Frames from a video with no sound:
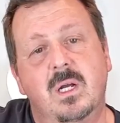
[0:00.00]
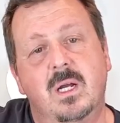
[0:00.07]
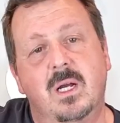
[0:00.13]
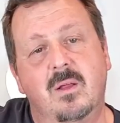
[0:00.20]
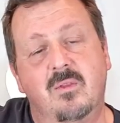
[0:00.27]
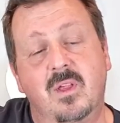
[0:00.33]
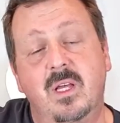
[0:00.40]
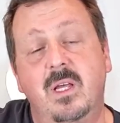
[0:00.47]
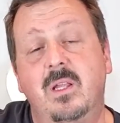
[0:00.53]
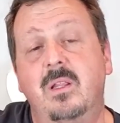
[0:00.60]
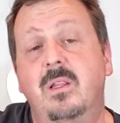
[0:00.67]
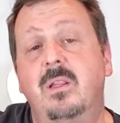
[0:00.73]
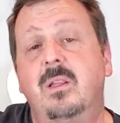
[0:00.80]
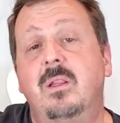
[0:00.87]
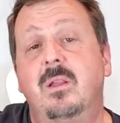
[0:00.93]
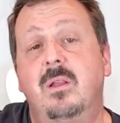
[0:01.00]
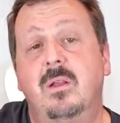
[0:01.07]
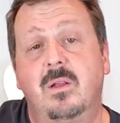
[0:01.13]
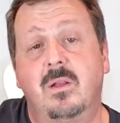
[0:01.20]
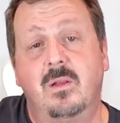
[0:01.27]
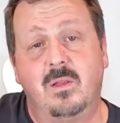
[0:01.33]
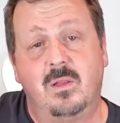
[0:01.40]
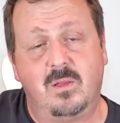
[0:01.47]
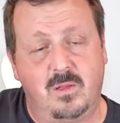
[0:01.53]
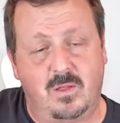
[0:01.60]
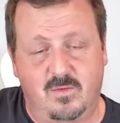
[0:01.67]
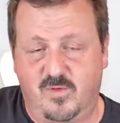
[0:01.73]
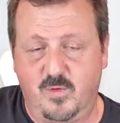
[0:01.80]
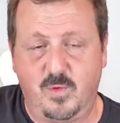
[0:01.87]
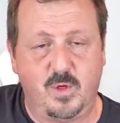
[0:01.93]
And then
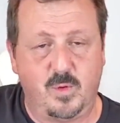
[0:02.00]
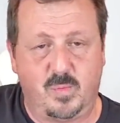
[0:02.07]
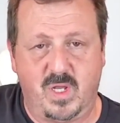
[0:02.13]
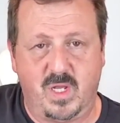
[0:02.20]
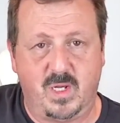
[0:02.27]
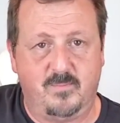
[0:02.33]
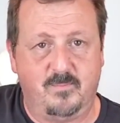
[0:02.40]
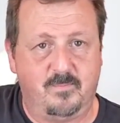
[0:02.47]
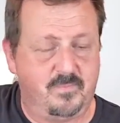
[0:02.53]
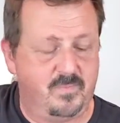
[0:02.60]
the familiar pain.